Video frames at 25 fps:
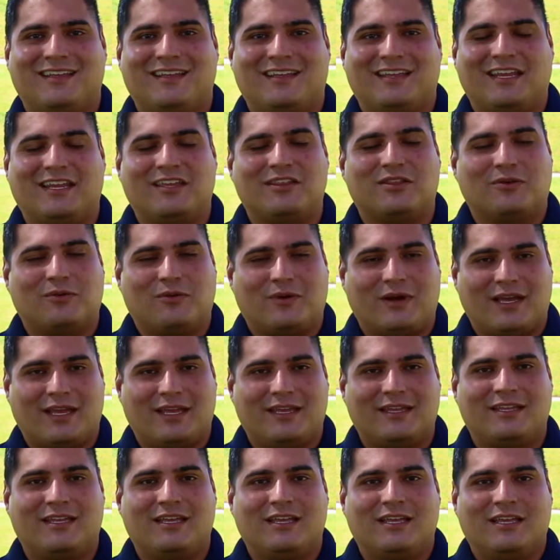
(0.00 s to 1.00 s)
Either
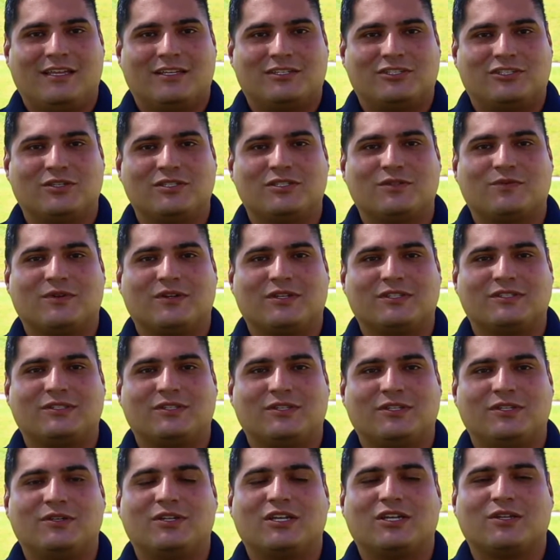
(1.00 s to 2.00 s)
way, choose a realtor
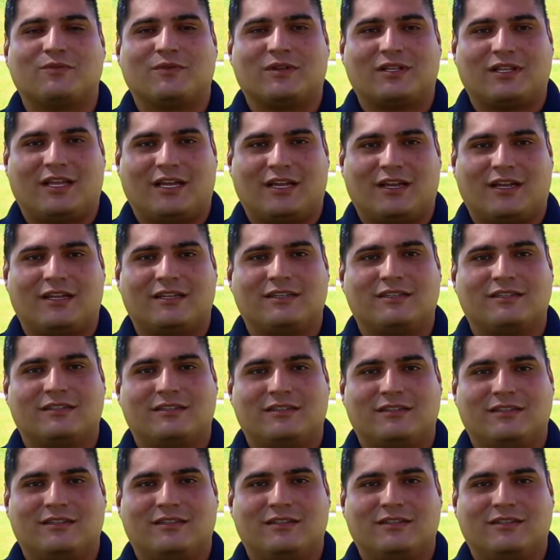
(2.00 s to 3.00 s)
you can rely on.
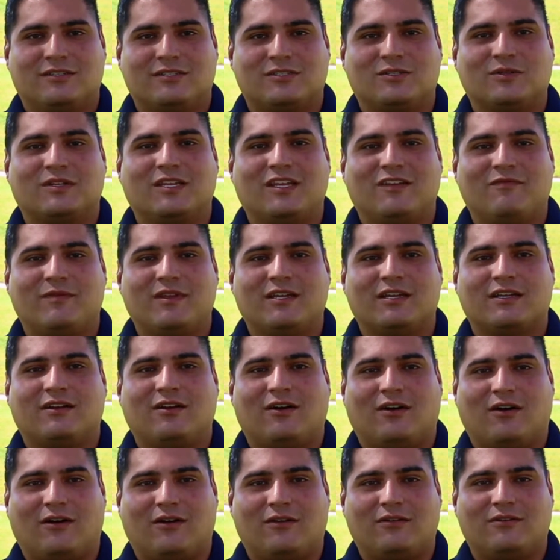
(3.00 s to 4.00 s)
So give me a
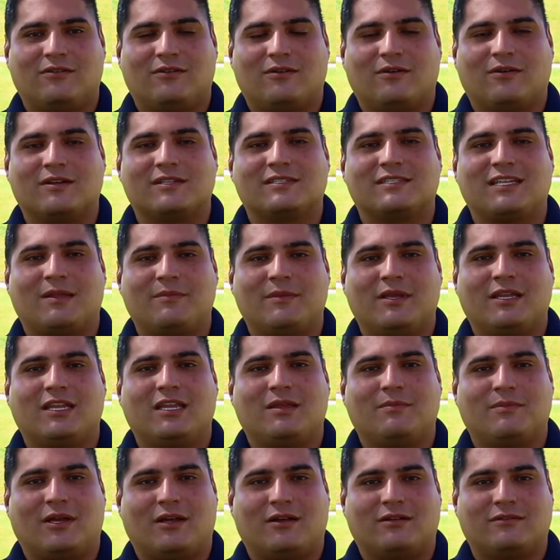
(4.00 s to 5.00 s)
call or send me an
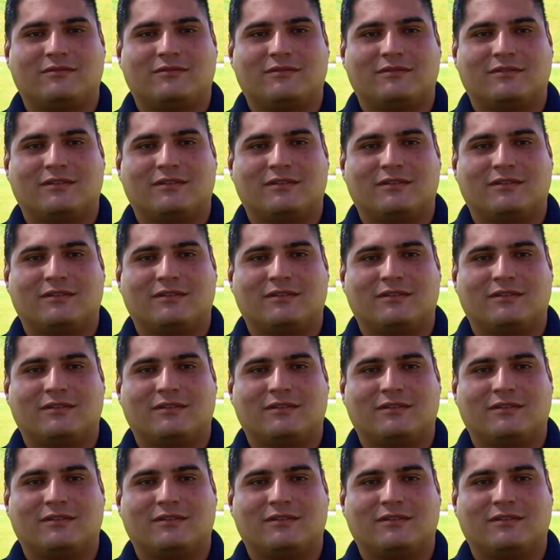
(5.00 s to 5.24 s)
email.